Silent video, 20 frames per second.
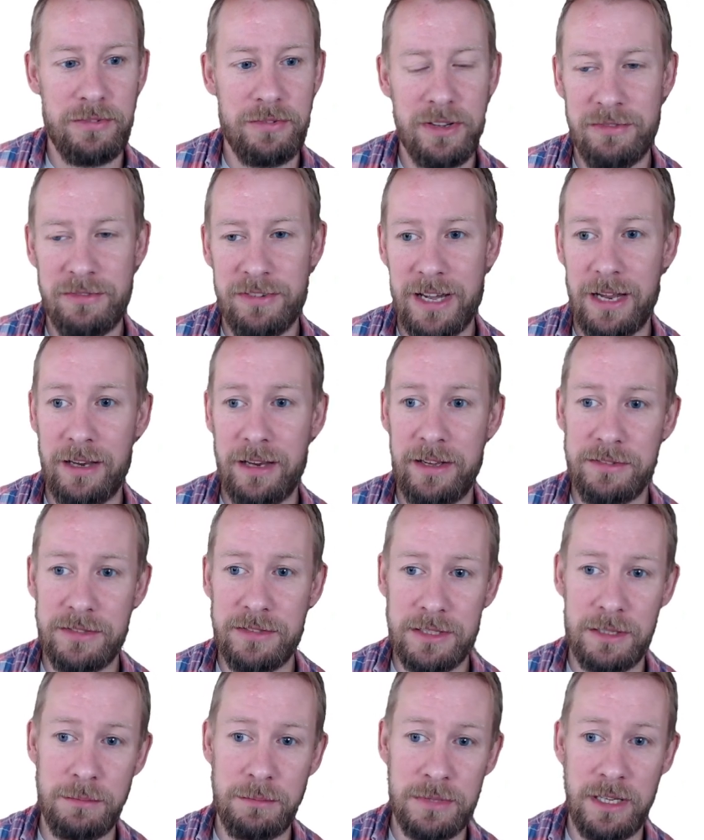veil he gives
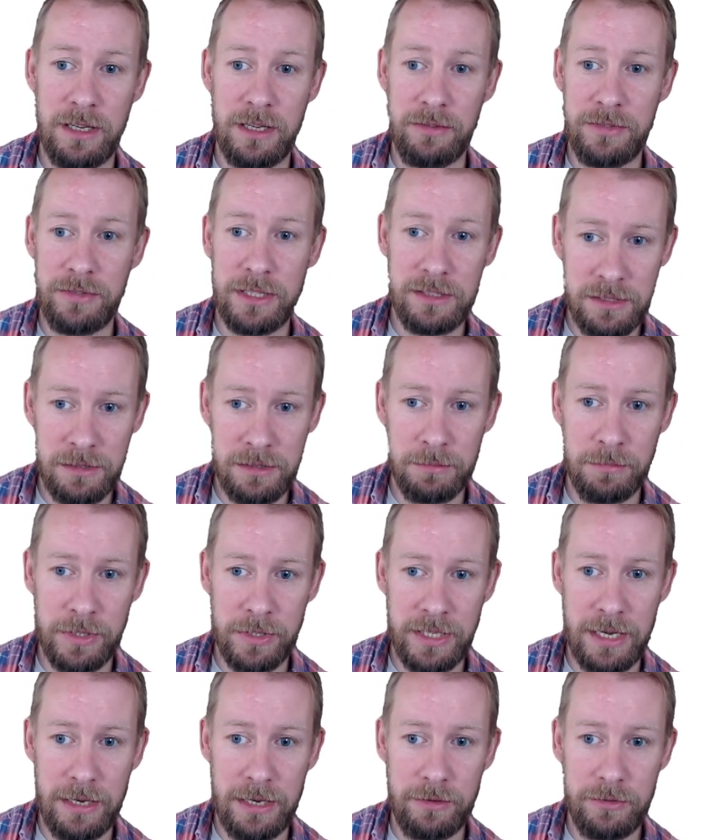to himself and
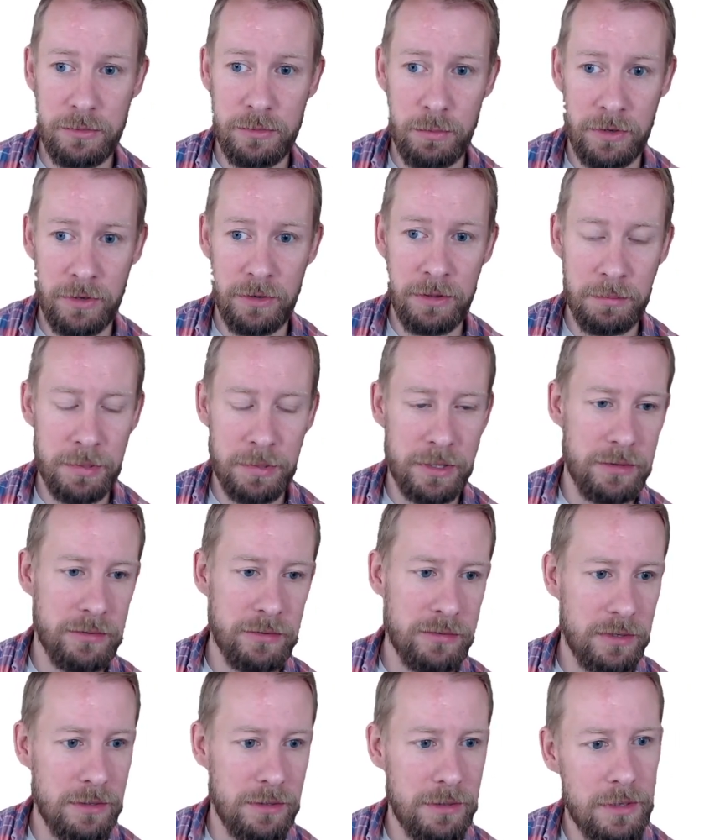somebody else, one other
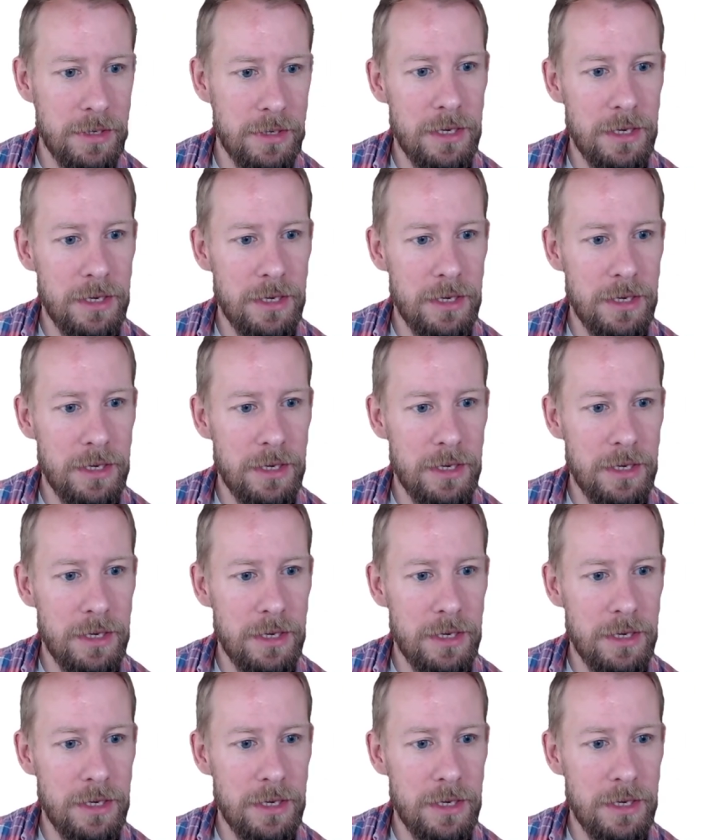person.